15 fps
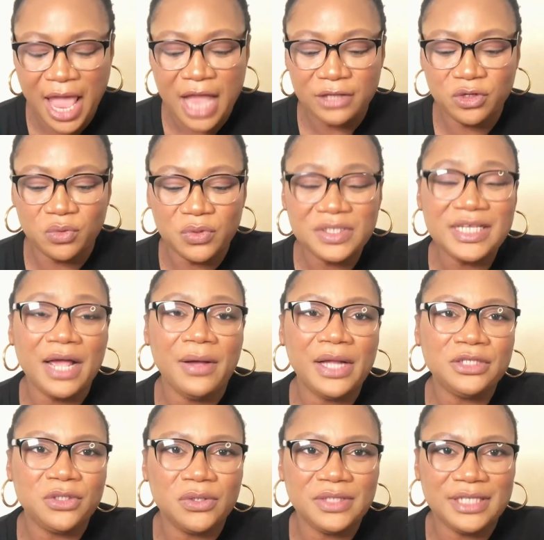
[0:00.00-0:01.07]
So what are our
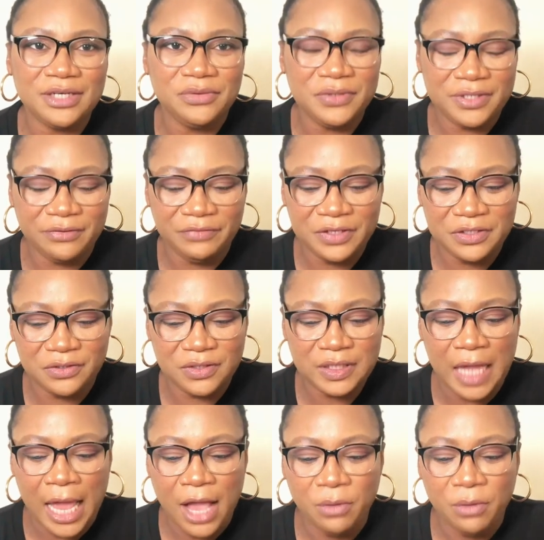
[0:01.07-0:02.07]
thoughts and reservations?